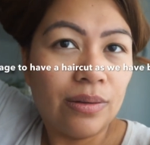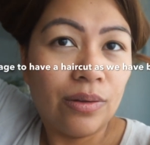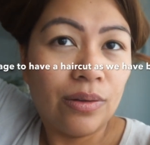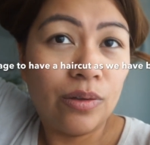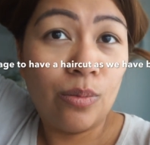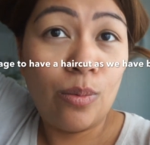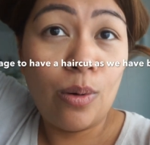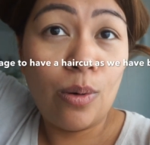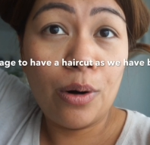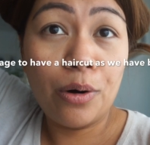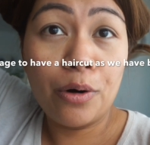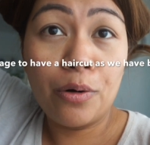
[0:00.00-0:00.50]

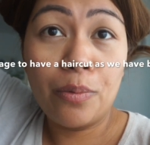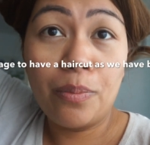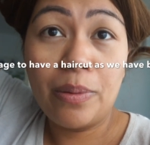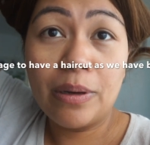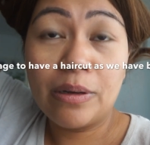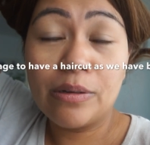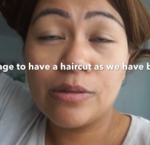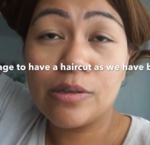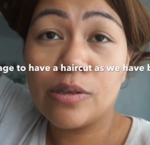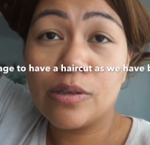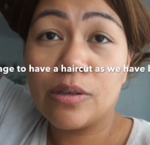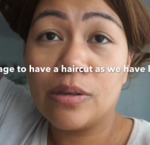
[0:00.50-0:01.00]
Tomorrow,
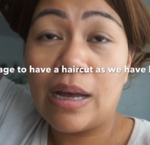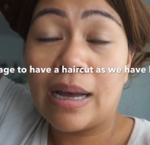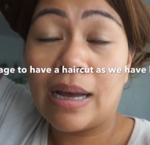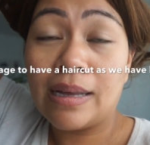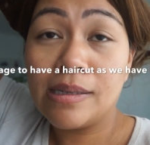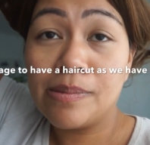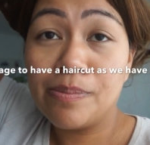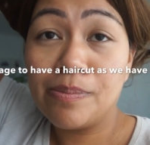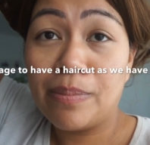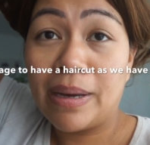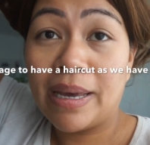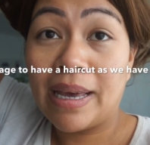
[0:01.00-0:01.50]
because
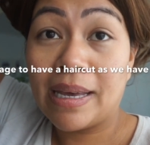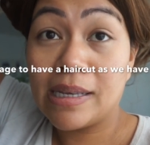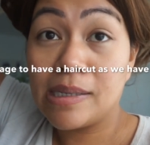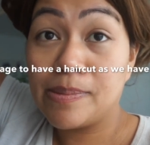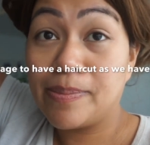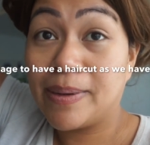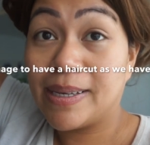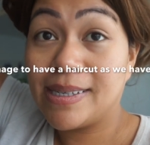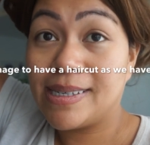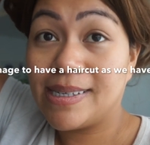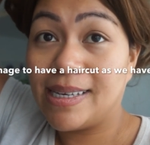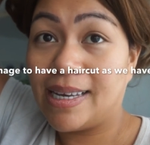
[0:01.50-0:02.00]
as my
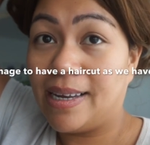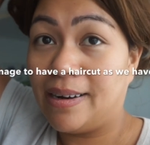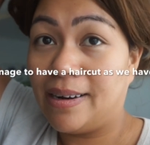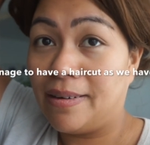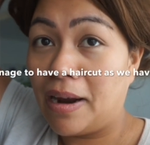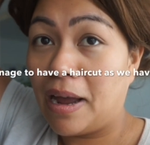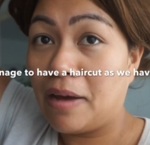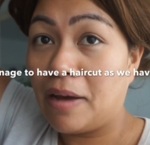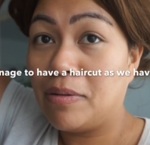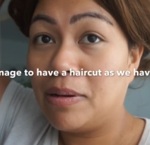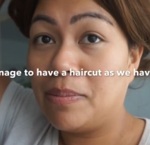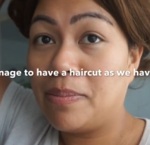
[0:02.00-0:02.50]
husband's here,
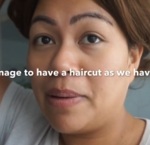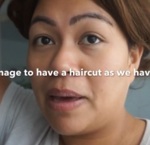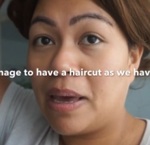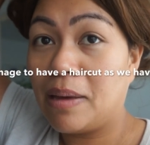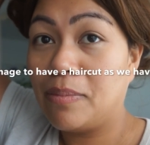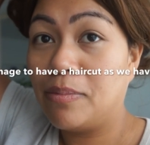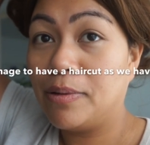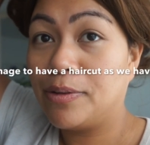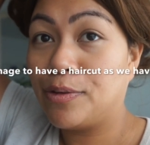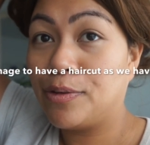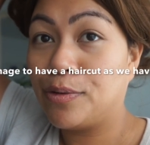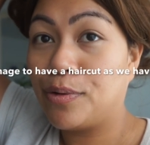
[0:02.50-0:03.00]
I will be
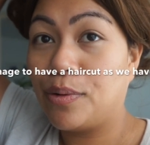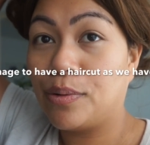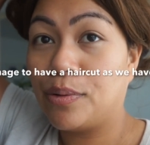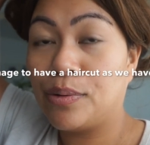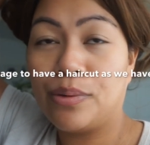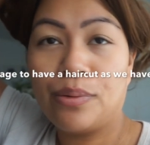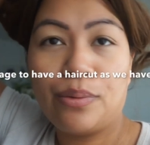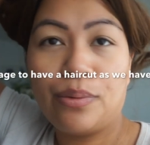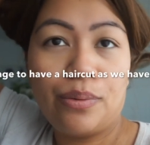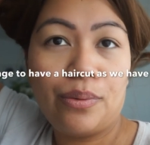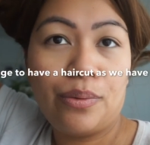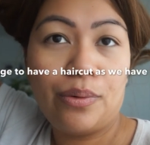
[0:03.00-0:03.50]
able to go
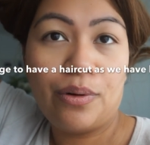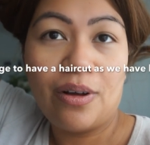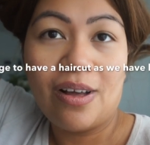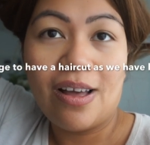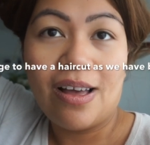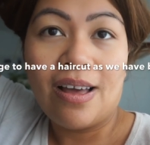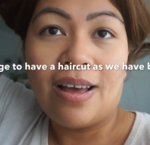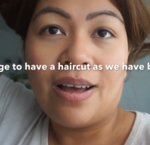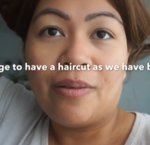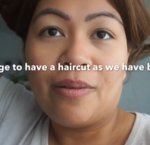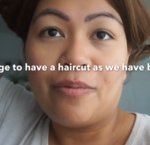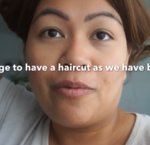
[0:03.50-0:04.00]
to
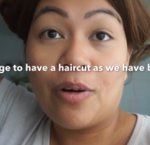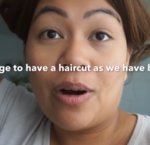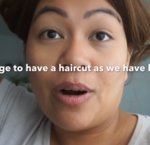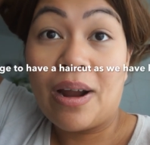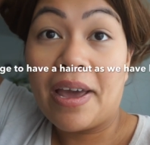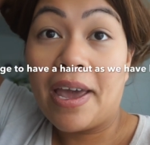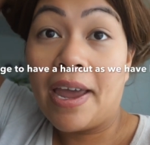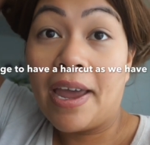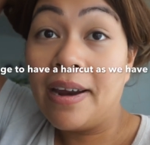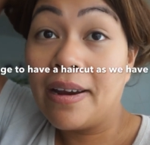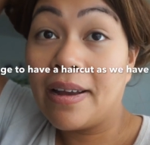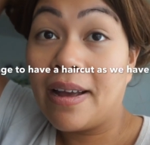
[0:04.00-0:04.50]
for a
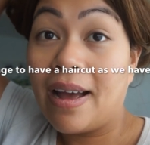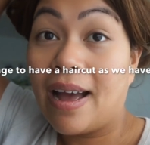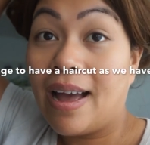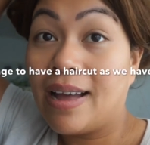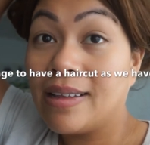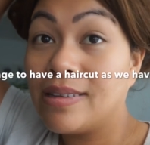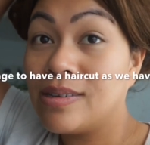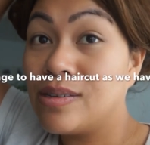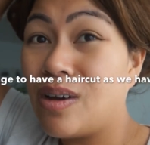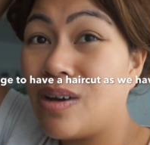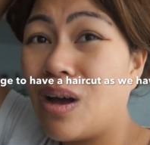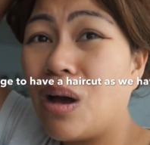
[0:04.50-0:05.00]

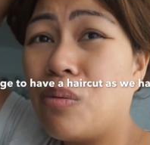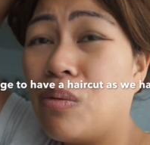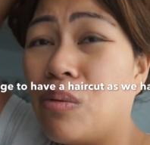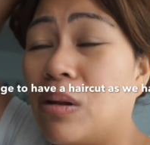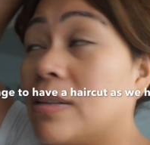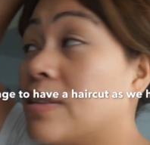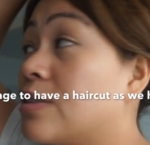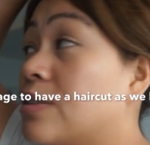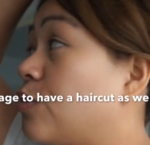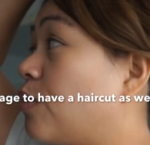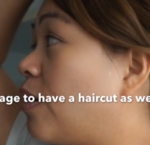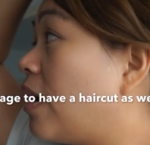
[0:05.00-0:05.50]
haircut. So, I
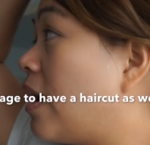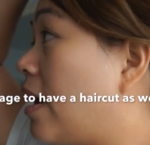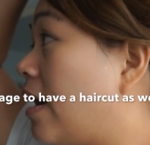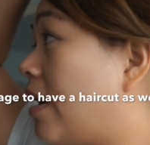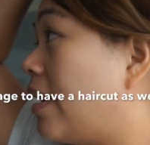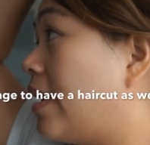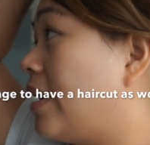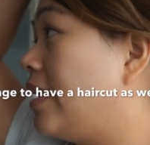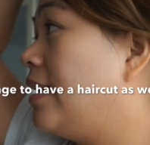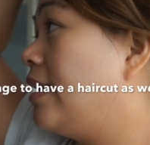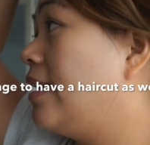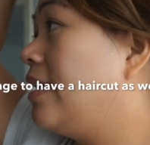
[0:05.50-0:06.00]
will
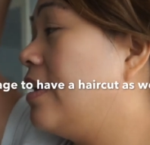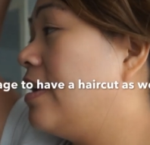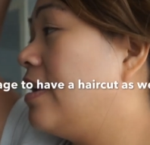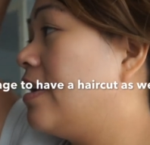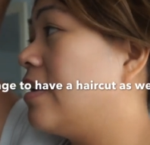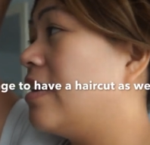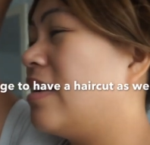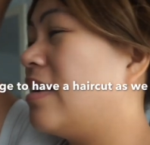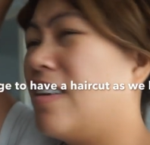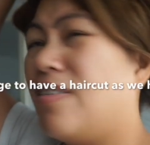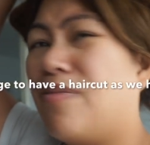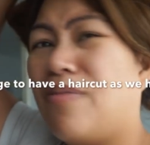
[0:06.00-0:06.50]
try.
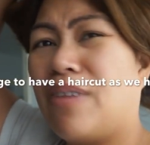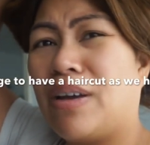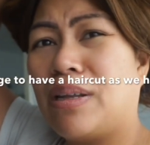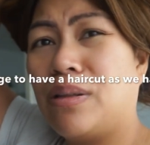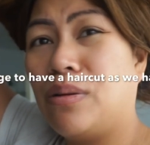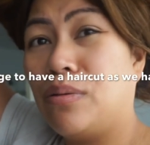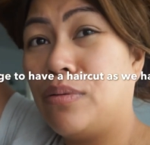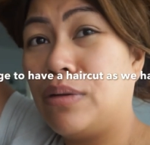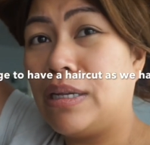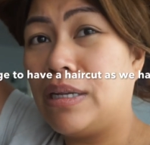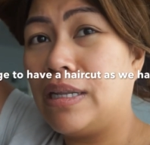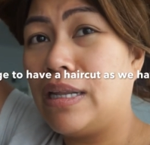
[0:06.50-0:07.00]
If I
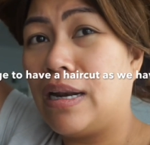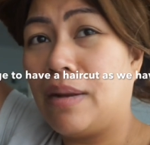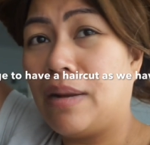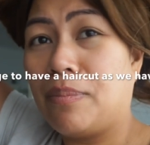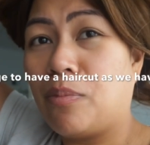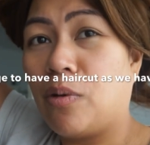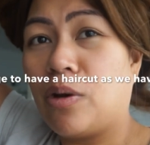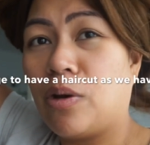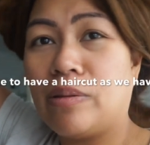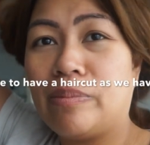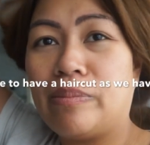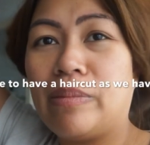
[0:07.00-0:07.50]
don't need an
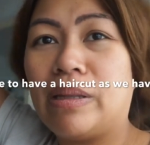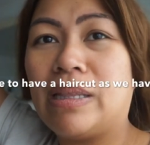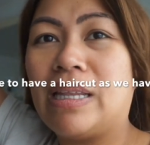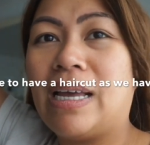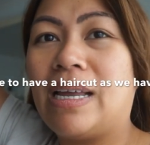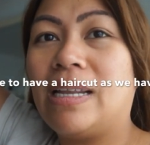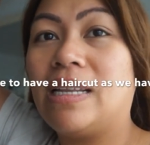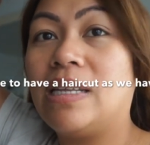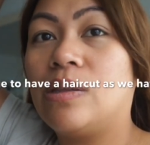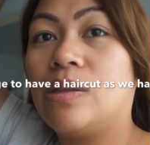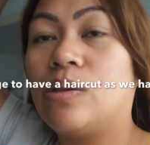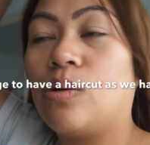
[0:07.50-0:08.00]
appointment,
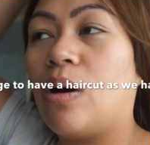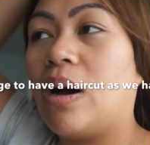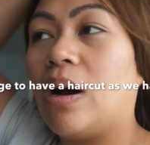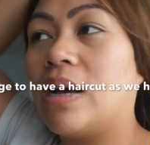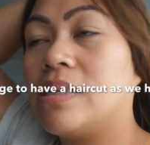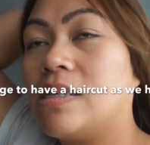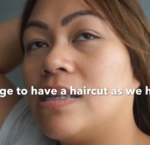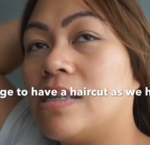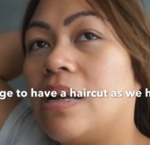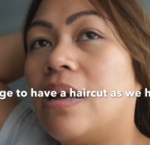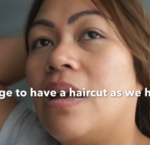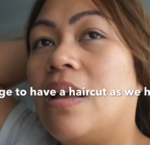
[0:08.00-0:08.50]
I need to
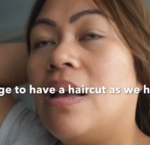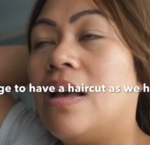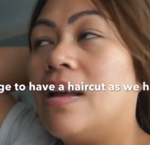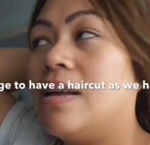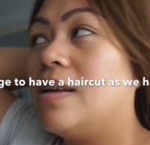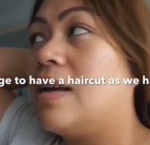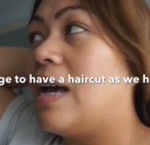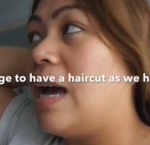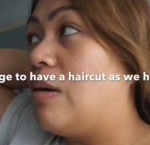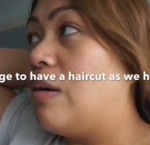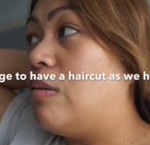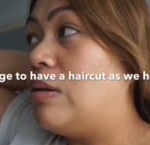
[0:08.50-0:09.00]
ask.
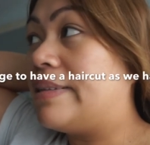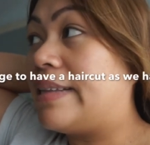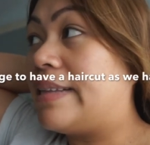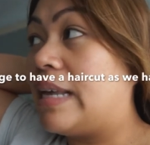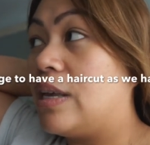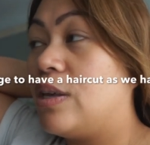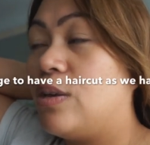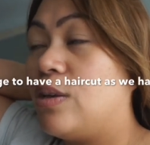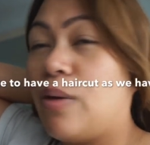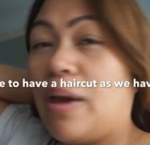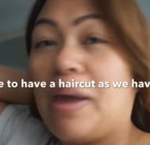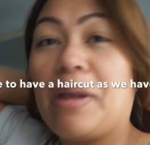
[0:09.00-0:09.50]
I will
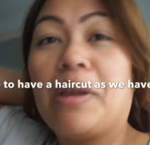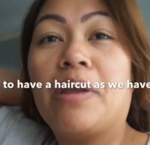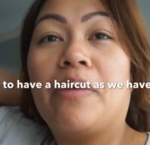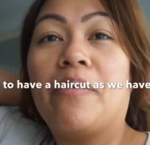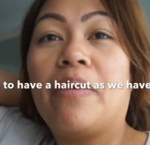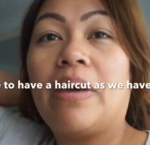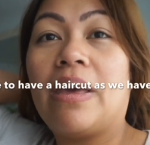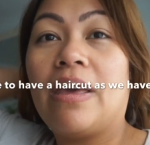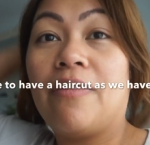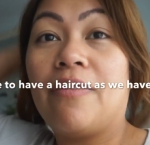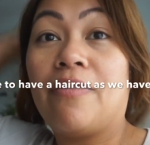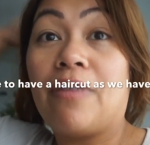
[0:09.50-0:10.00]
take you
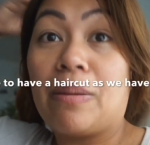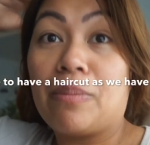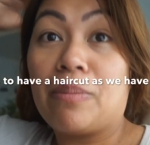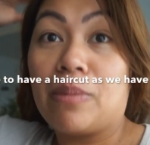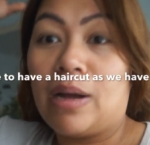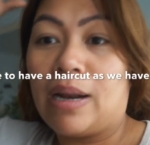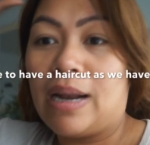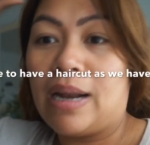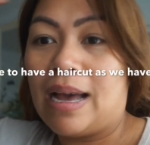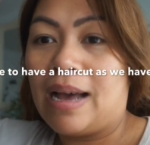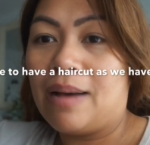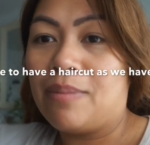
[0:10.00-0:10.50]
anyway if I'm
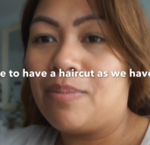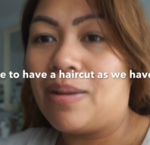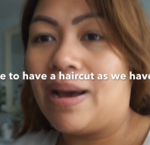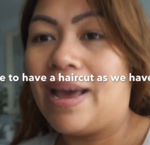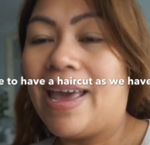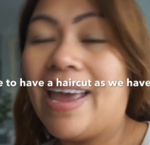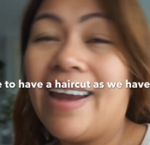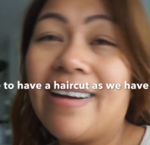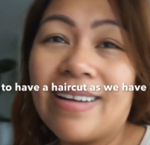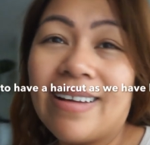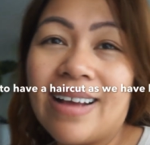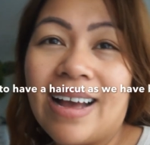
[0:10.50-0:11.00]
gonna have a
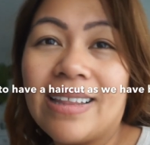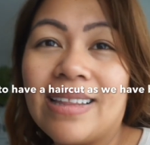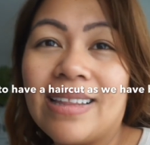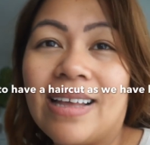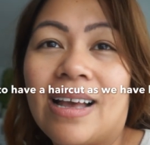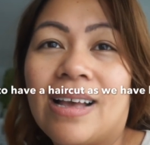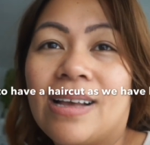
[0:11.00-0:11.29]
haircut.